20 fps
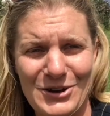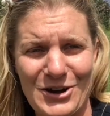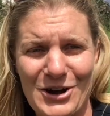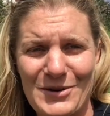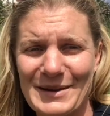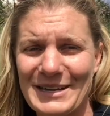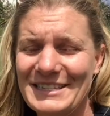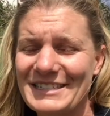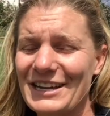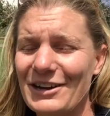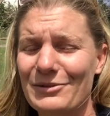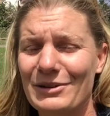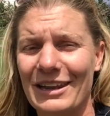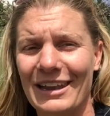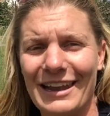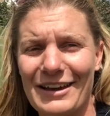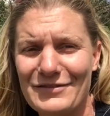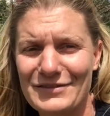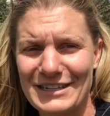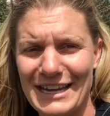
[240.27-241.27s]
or comments, I would
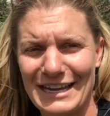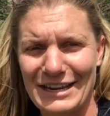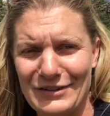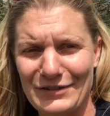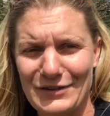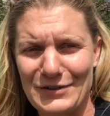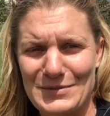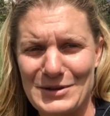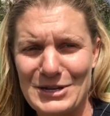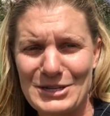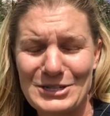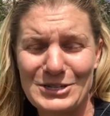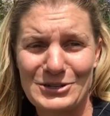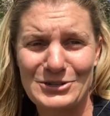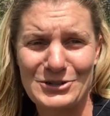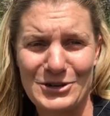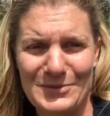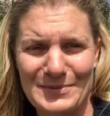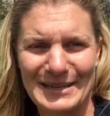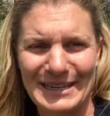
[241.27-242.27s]
love to hear from you. So
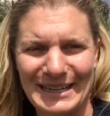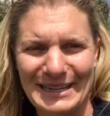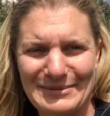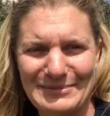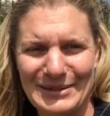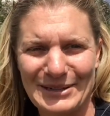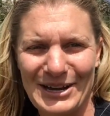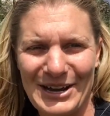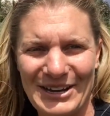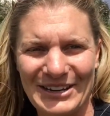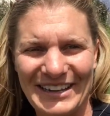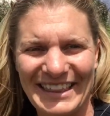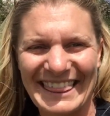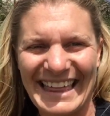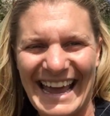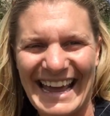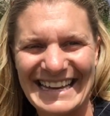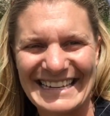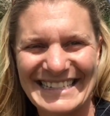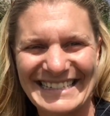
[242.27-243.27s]
drop me a link below.
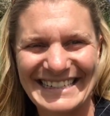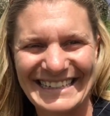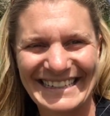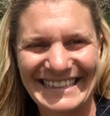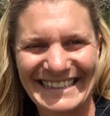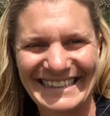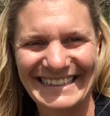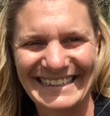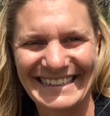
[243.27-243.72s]
Thanks.